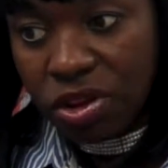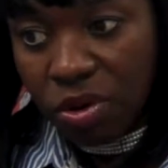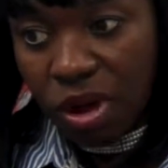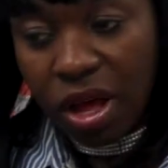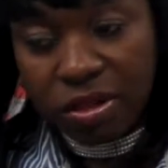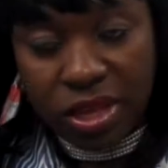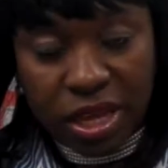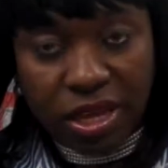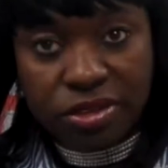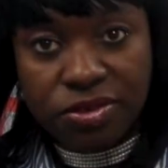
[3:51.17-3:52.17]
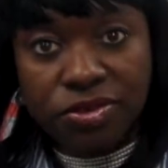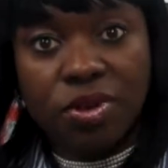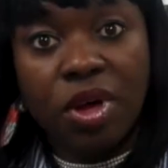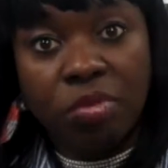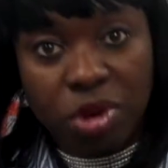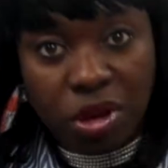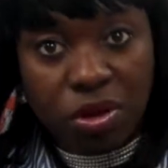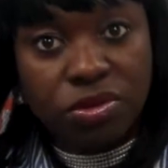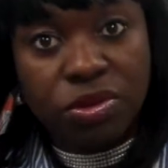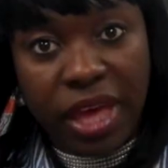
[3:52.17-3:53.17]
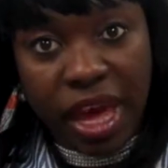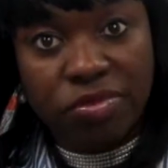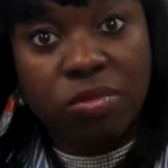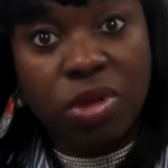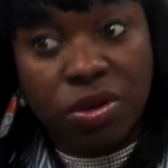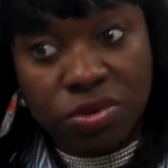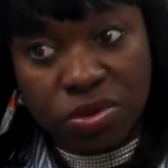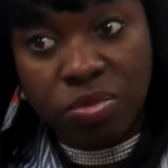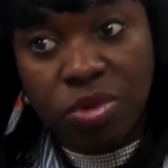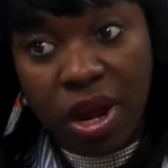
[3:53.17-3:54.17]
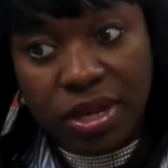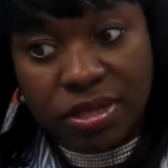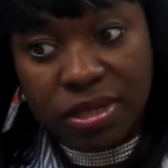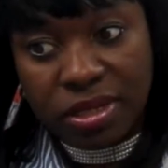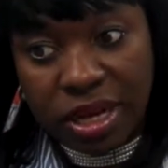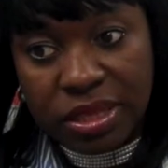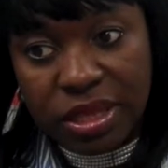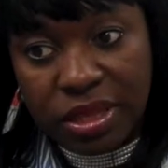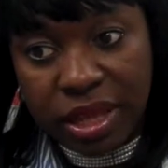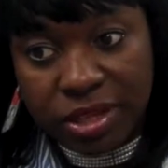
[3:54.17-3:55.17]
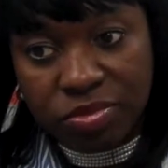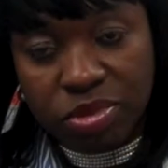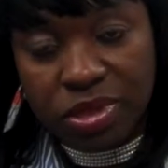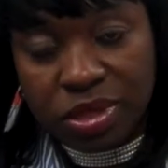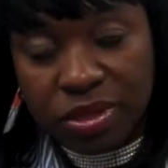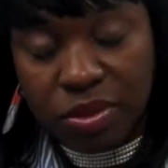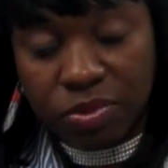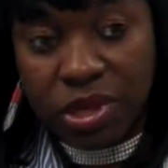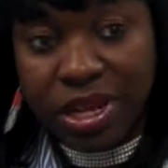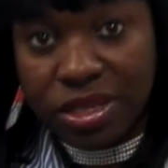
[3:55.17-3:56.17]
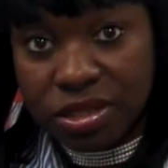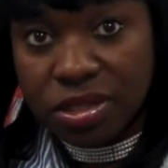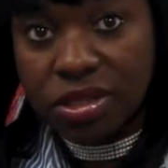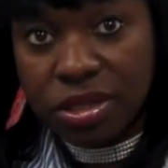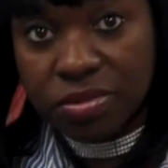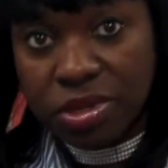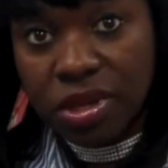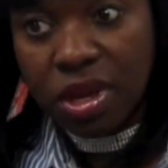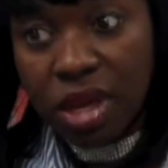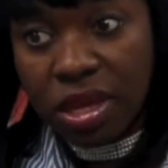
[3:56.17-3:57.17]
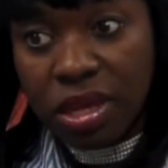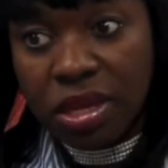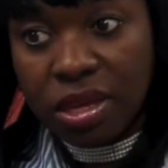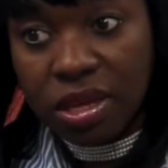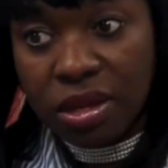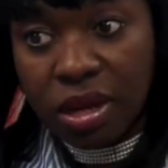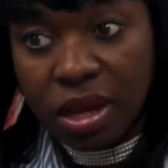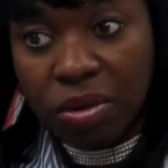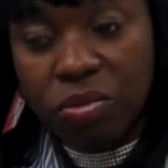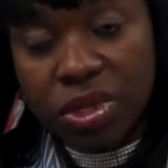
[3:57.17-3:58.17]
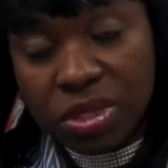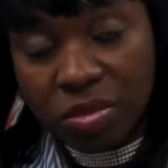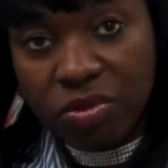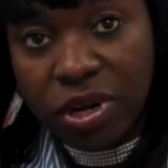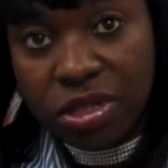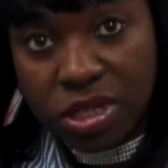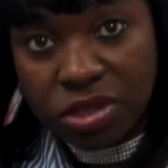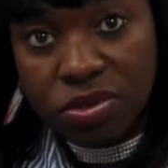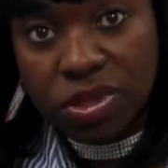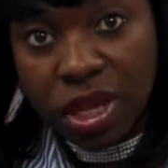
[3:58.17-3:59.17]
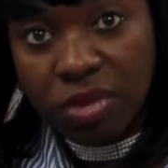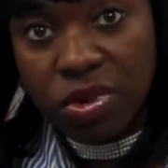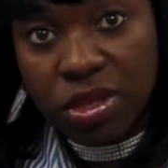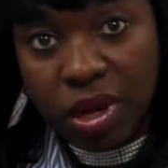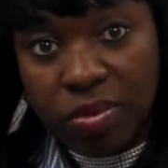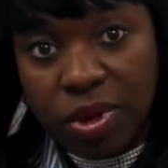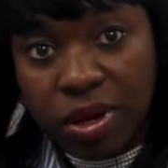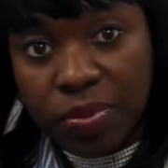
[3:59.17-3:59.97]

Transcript: know all the answers, but have them go through the process. And I think that's building relationships with some of our teachers and with our